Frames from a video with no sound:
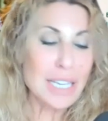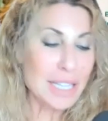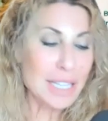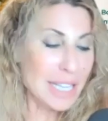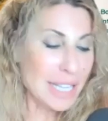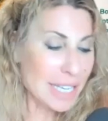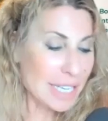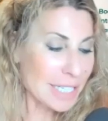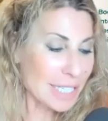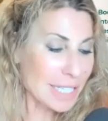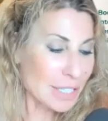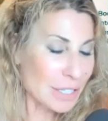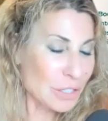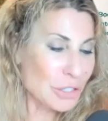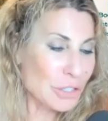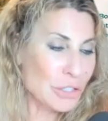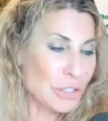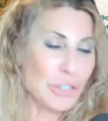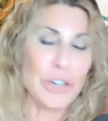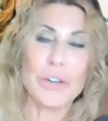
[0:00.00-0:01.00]
This
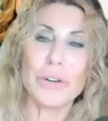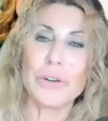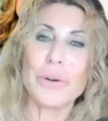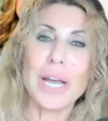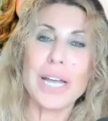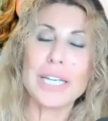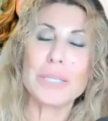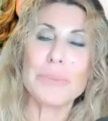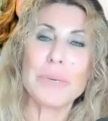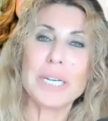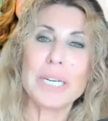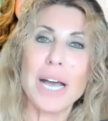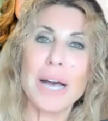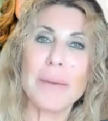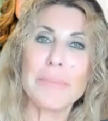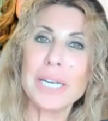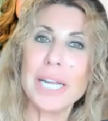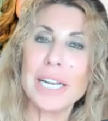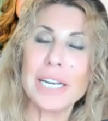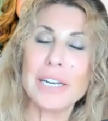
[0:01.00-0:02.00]
show has been
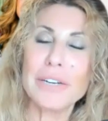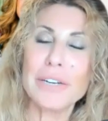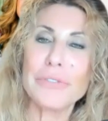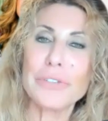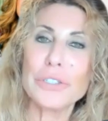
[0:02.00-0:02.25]
nominated